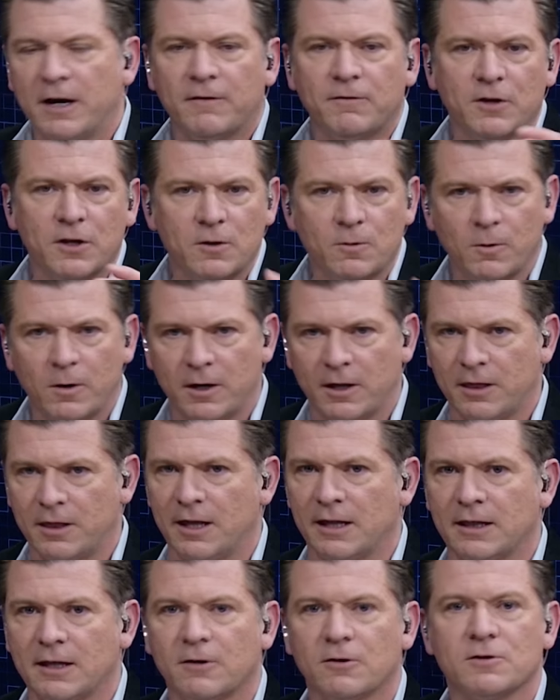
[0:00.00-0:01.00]
you want to
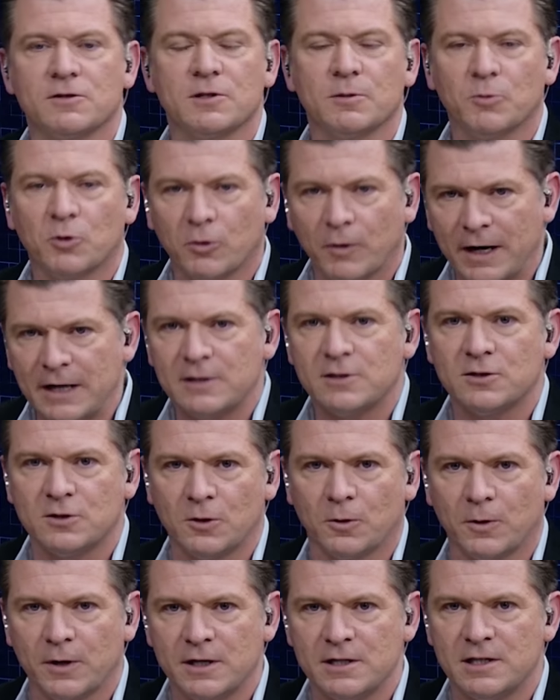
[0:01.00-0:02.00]
think. There are some great
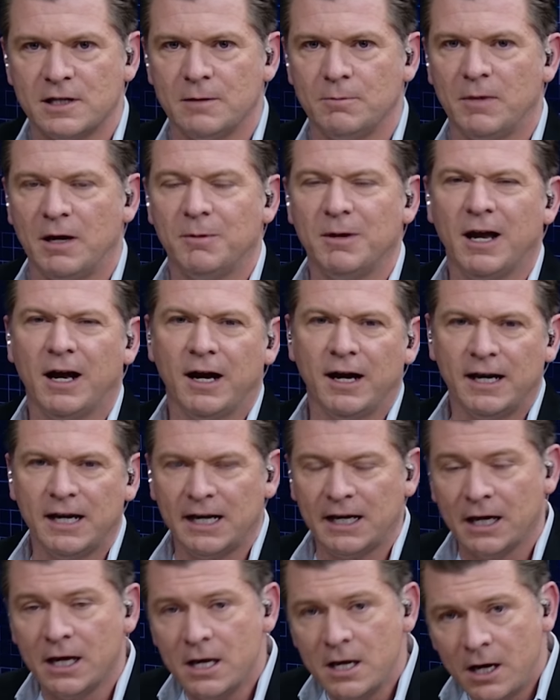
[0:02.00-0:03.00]
stories that may be
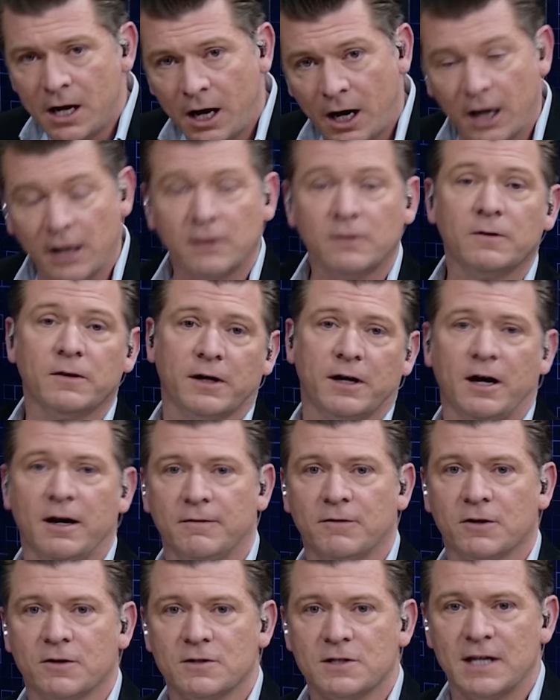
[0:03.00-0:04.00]
hiding under the
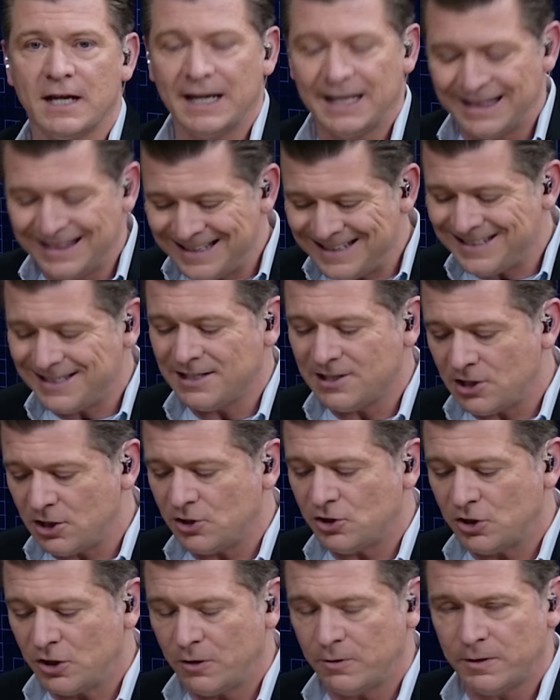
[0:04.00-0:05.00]
covers, and this is the
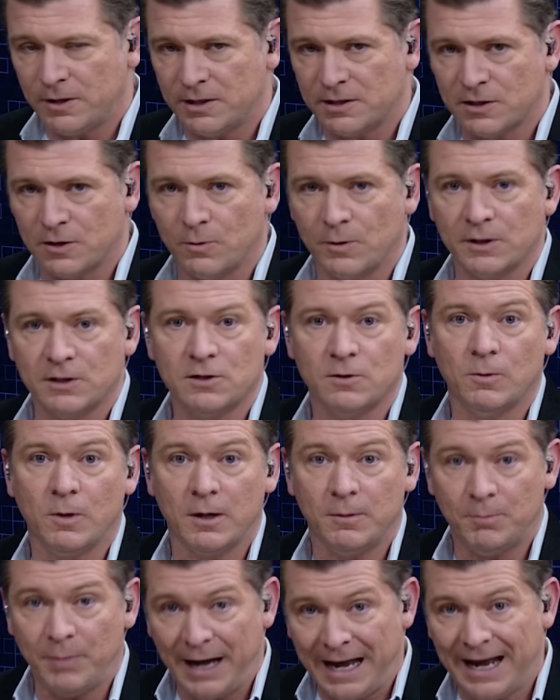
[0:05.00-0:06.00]
show that is going to
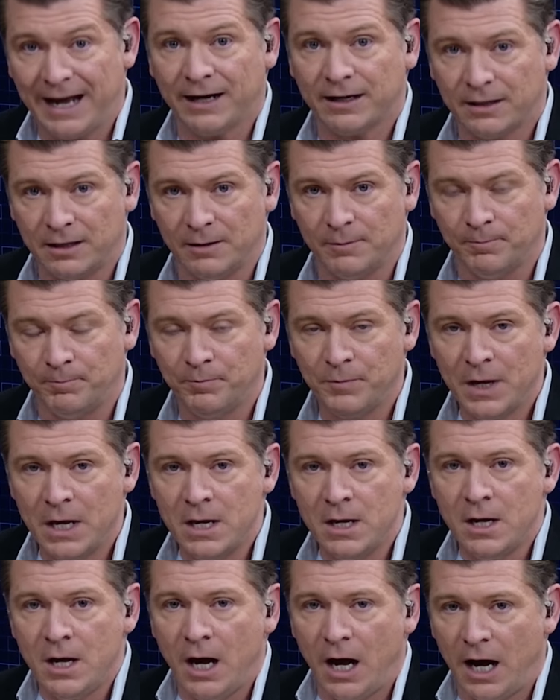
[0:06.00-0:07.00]
unpack them.
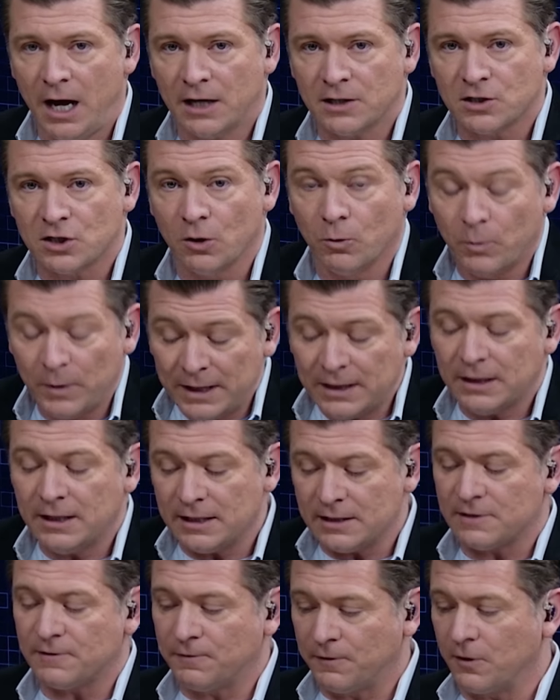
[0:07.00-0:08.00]
Uh, so, with
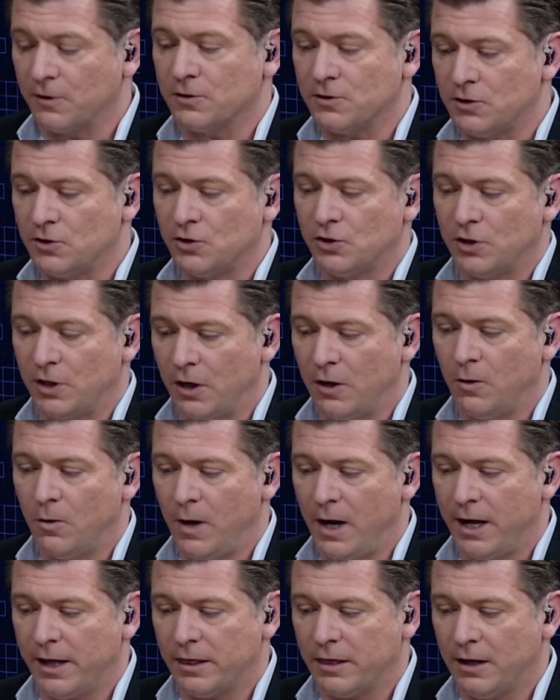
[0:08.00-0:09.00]
this first show,
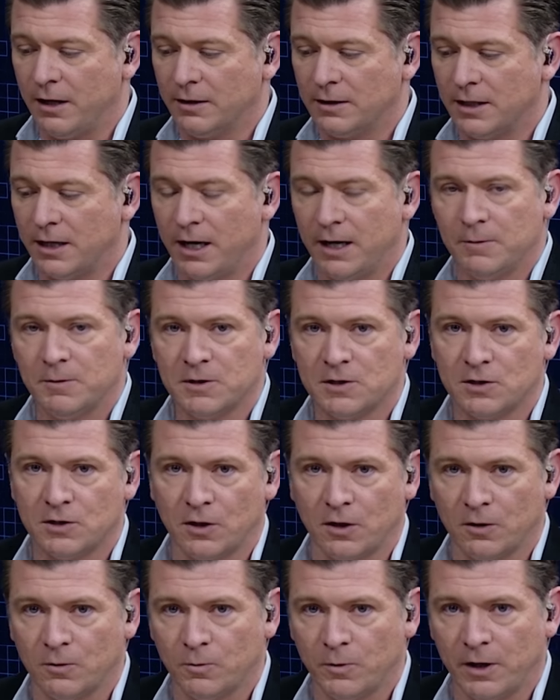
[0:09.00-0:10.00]
I thought that I would
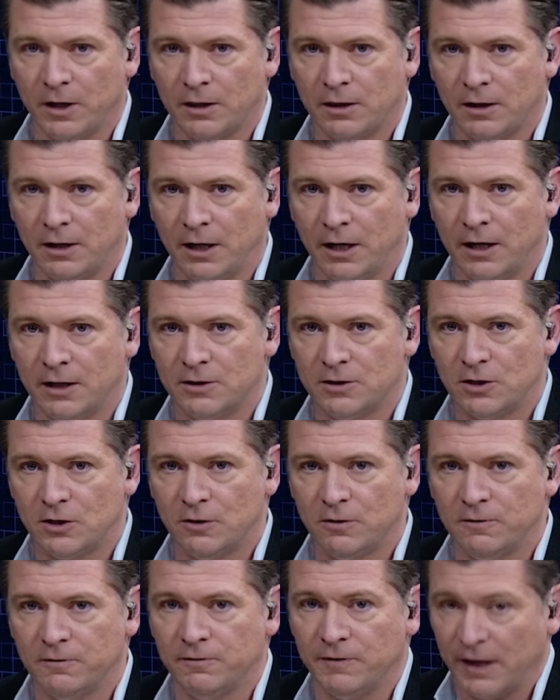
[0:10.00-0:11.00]
start with uh,
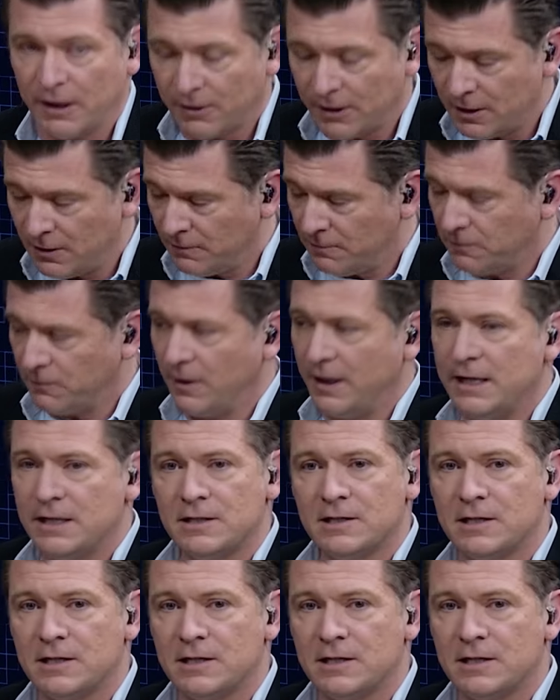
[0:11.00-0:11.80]
two very good friends